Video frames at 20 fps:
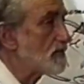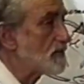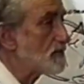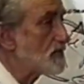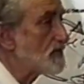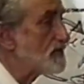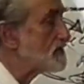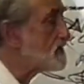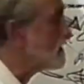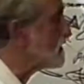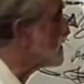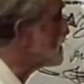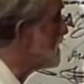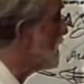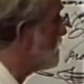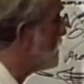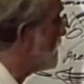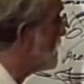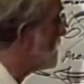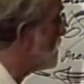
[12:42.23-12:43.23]
producing
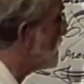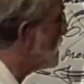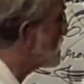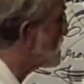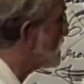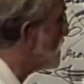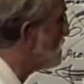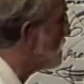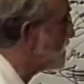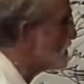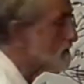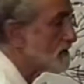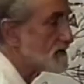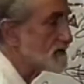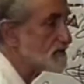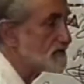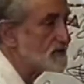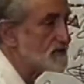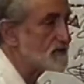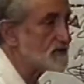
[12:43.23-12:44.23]
something and brings something into
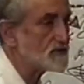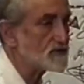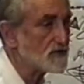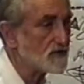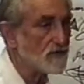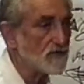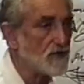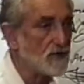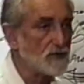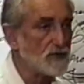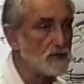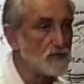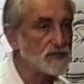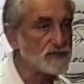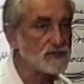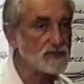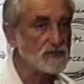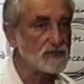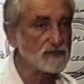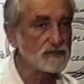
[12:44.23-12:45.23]
existence that formerly
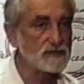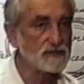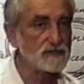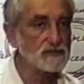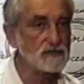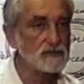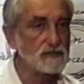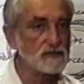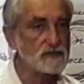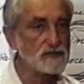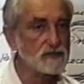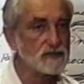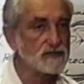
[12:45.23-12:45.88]
wasn't in existence.